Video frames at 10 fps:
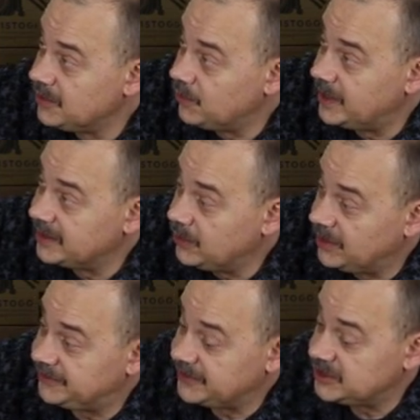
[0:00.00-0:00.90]
one
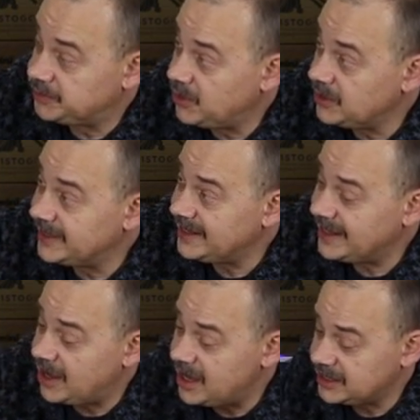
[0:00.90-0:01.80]
going for each pole. Then
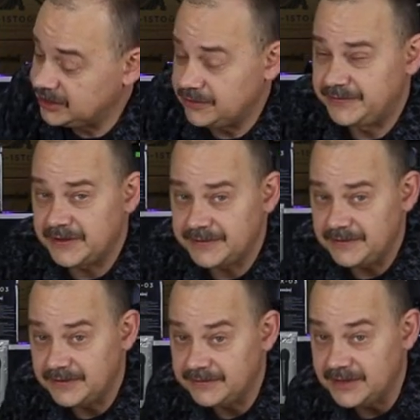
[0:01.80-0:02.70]
they hot glue fifty
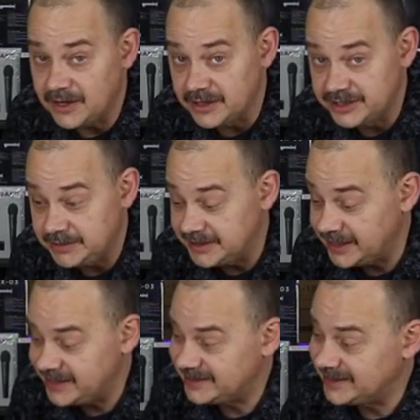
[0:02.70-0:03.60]
fifty R G B
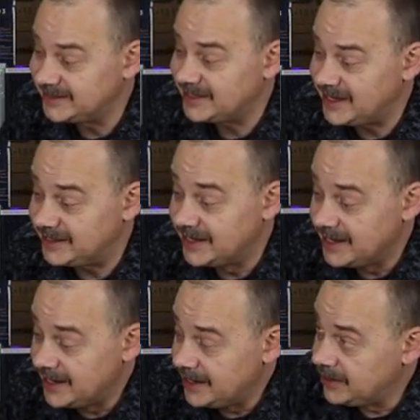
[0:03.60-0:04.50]
lights inside.
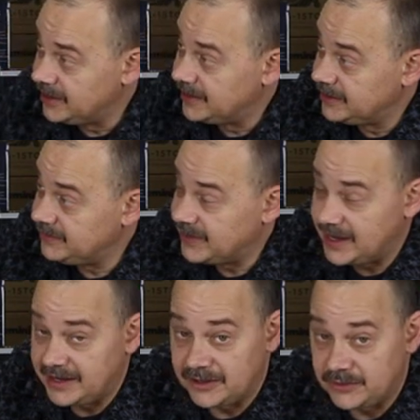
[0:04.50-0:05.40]
You've
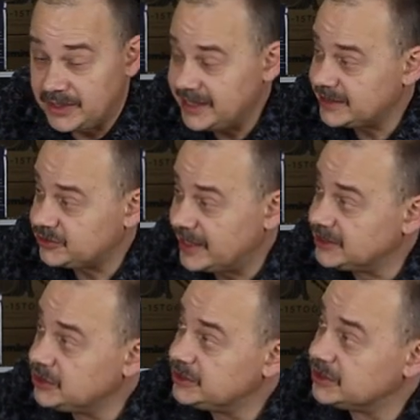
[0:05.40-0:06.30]
got an acrylic
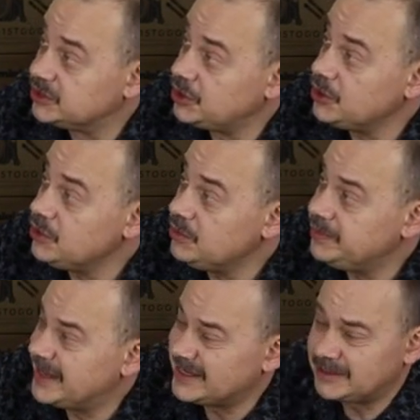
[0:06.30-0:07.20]
translucent tube
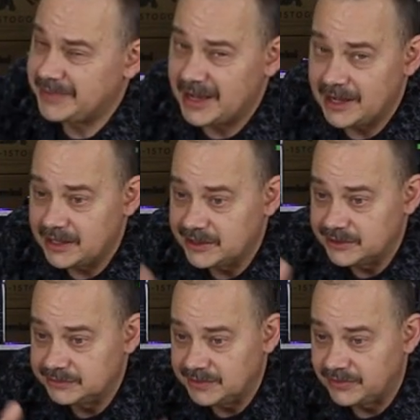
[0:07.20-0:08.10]
that's
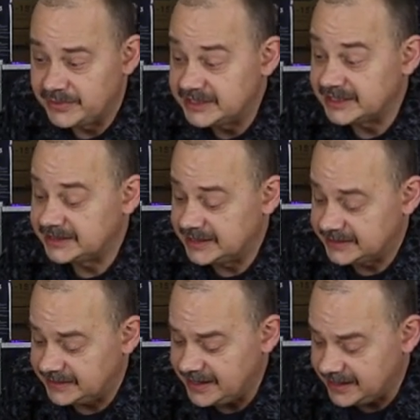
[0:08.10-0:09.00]
about three
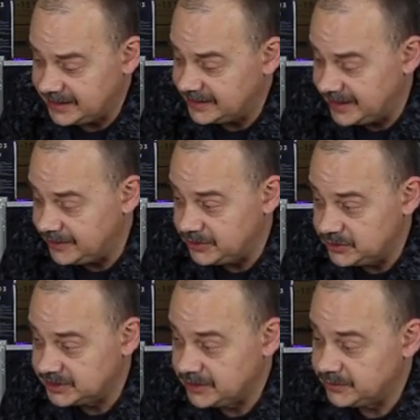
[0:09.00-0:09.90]
sixteenths thick, and they
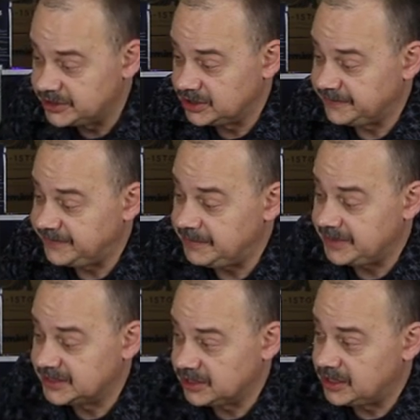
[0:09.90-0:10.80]
use the original feet
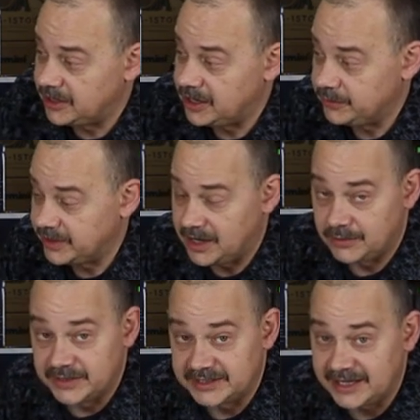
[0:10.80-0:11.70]
because all the hardware got
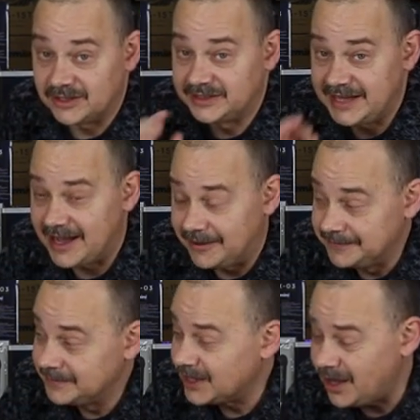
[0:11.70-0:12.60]
recycled. Now
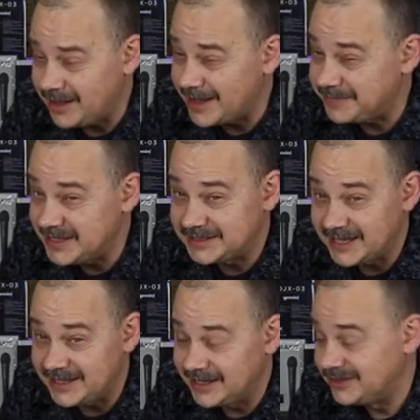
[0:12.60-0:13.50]
all that being
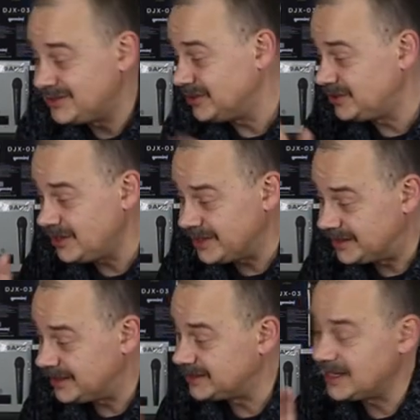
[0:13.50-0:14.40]
said, don't do it.
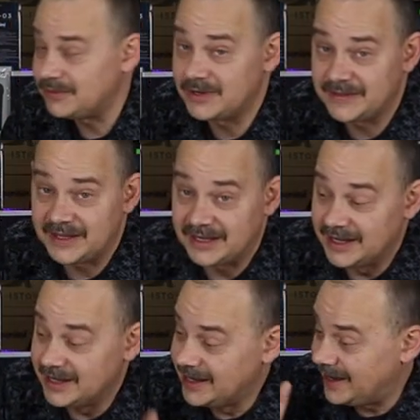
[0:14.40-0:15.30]
It's not worth it.
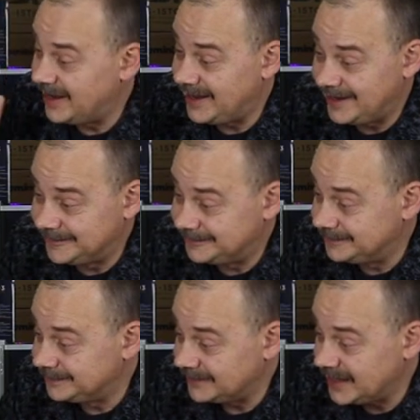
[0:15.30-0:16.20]

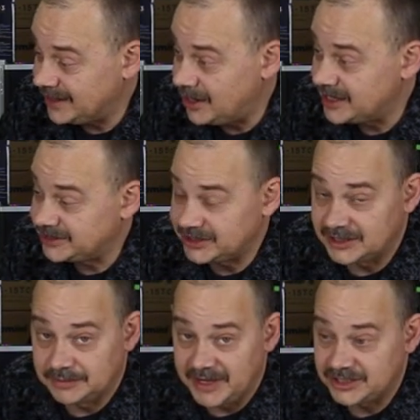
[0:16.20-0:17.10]
Um, it costs just
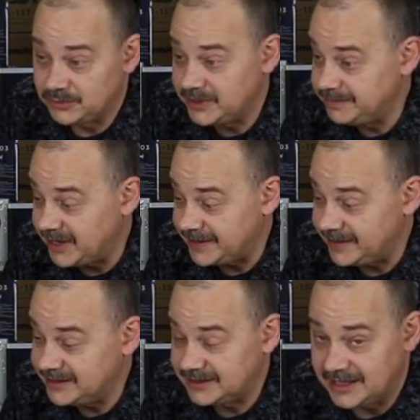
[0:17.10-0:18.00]
as much, and we buy
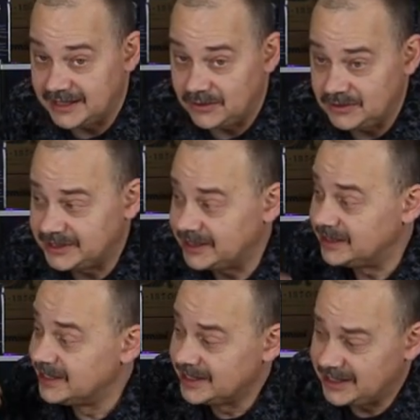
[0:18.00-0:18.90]
things at wholesale.
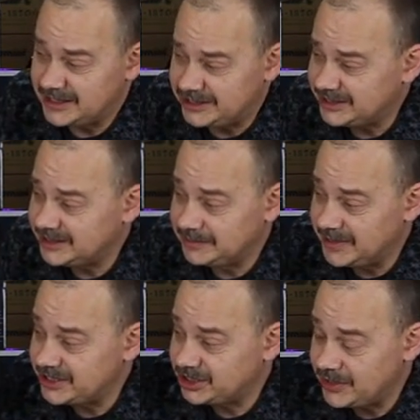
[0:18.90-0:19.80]
It costs just as
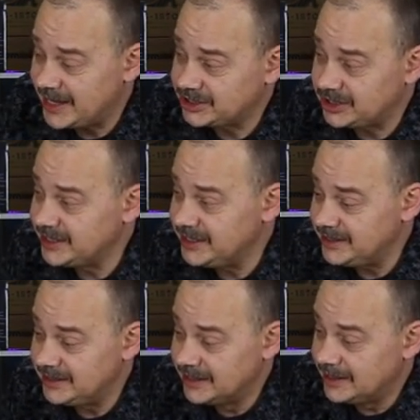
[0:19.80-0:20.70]
much to
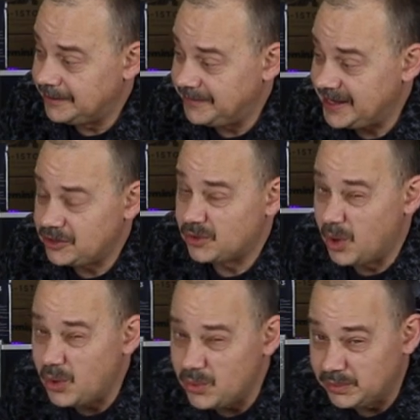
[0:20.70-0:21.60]
actually make your
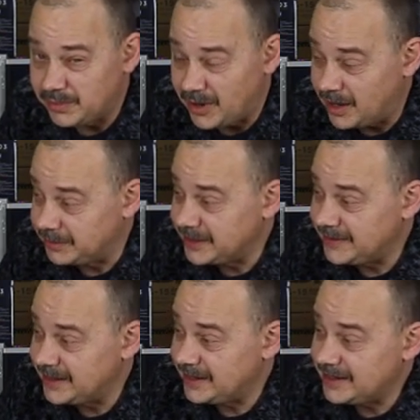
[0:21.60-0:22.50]
own probably
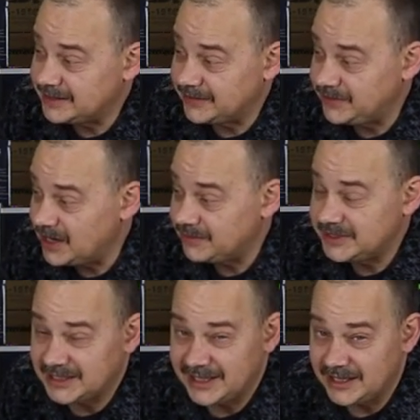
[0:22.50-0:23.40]
than it is if you're not
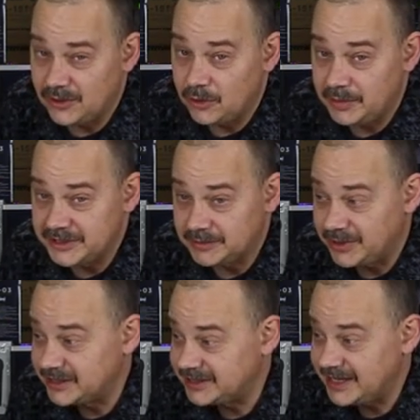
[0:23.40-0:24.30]
recycling a whole bunch of
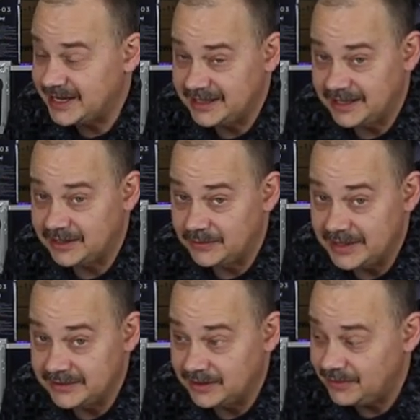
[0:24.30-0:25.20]
parts that you had kicking
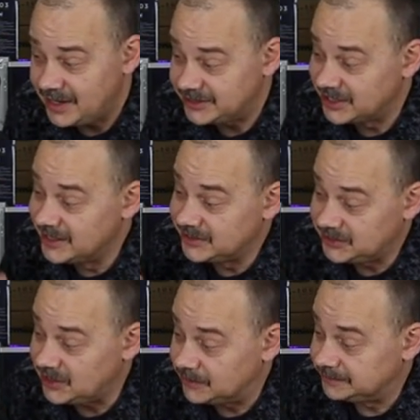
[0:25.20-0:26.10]
around in the garage.
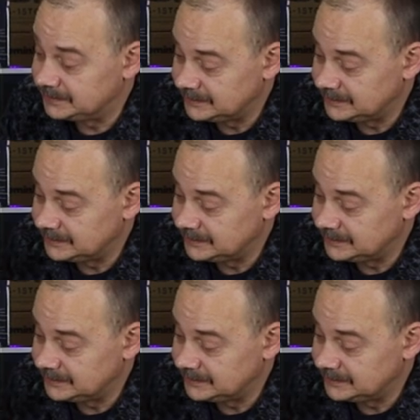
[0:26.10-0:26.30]
So